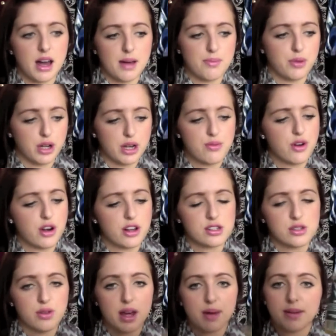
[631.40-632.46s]
body products
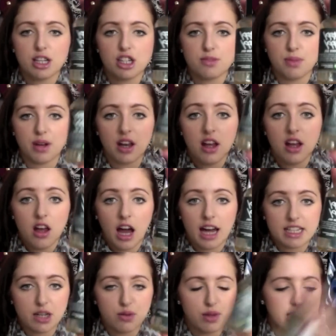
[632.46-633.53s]
all that much, but I
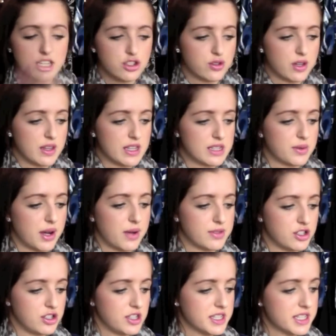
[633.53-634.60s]
did really enjoy this when I
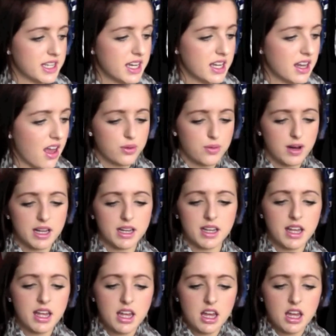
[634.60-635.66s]
was using it. One
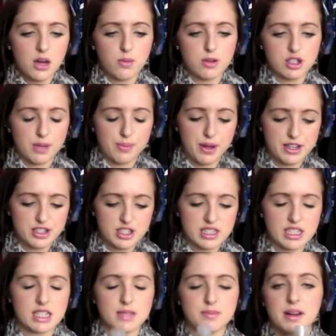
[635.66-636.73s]
which I purchased
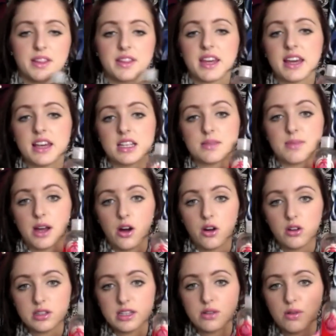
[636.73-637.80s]
this month is my
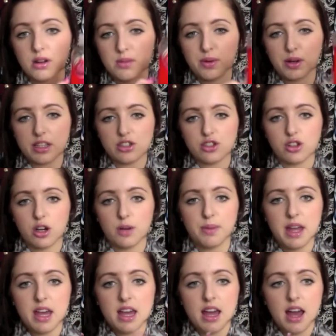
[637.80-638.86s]
Holy Grail Body Shop
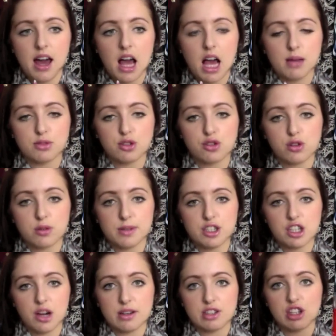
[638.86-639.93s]
Strawberry
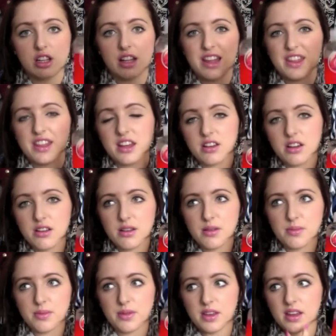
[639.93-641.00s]
Shower Gel. I think I
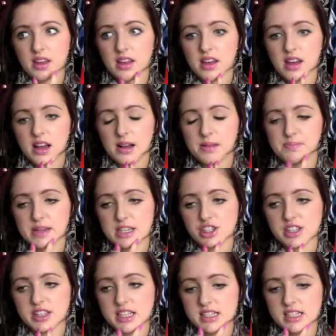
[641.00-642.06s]

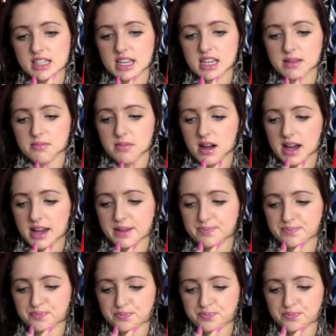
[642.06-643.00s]
mentioned this in my